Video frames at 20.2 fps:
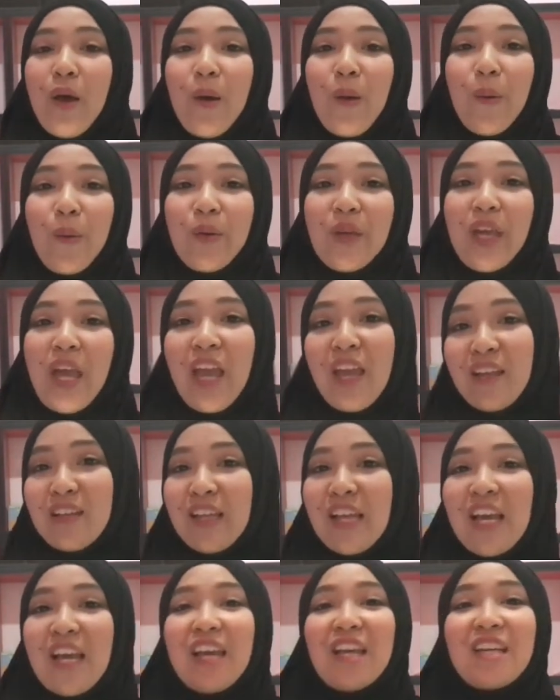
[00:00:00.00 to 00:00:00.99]
Okay,
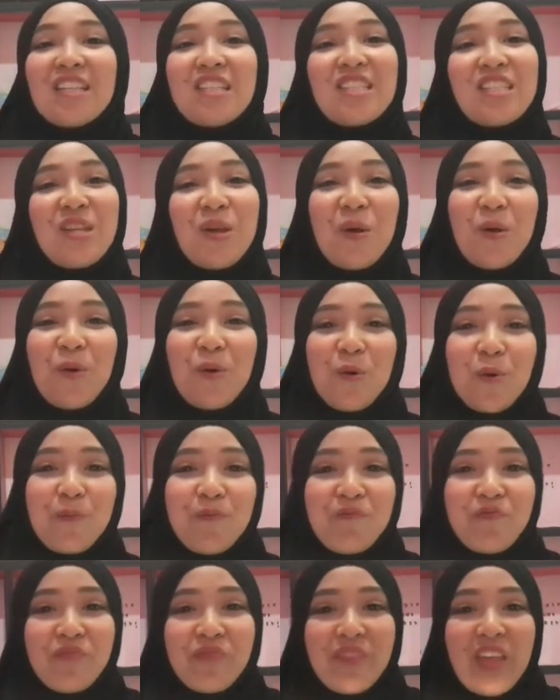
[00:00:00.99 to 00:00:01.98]

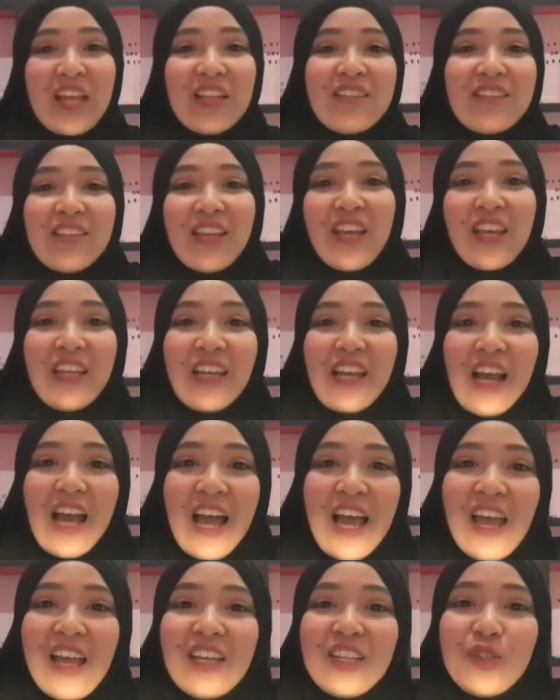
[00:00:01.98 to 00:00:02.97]
so that's it,
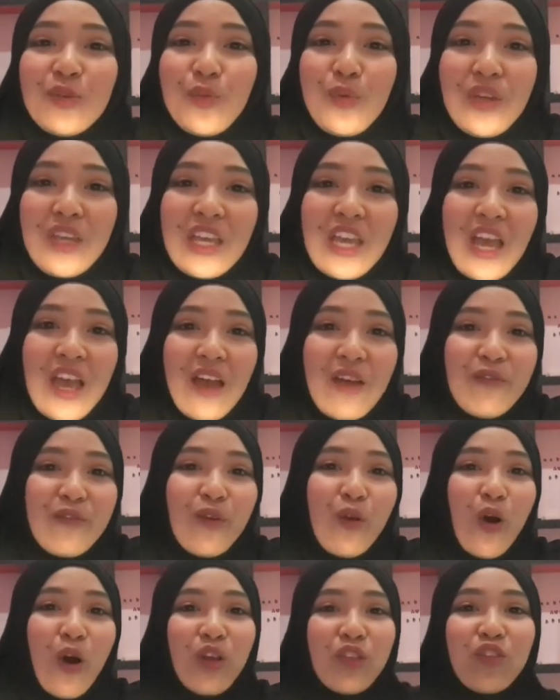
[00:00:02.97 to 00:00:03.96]
guys. We
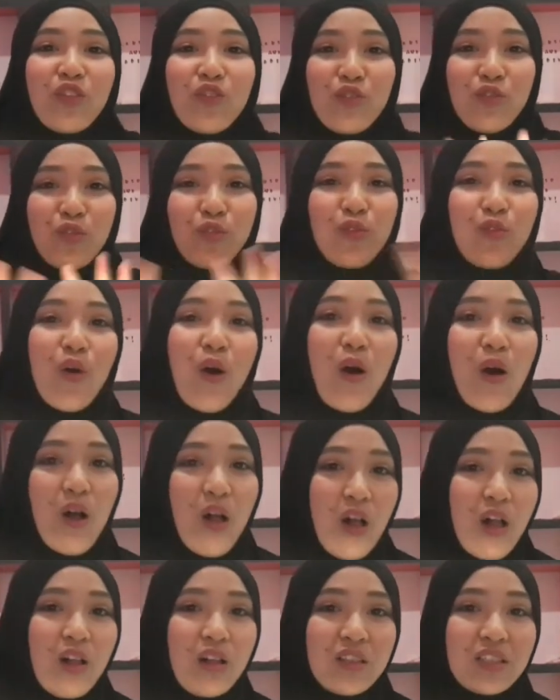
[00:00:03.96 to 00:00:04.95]
have gone through
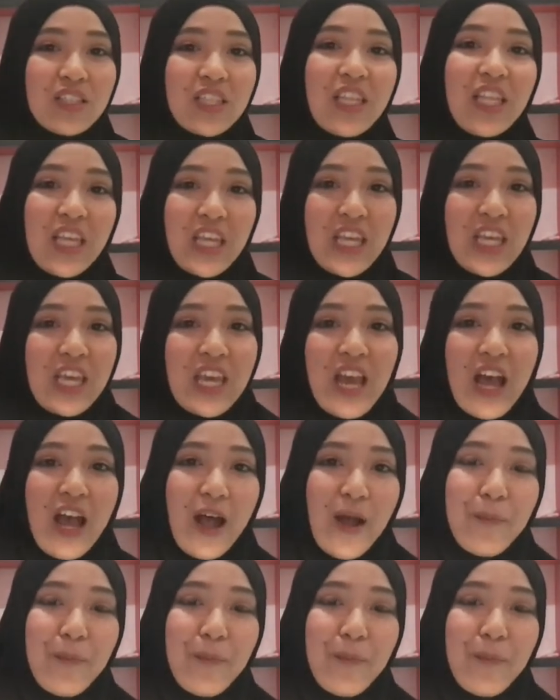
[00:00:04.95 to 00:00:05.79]
all the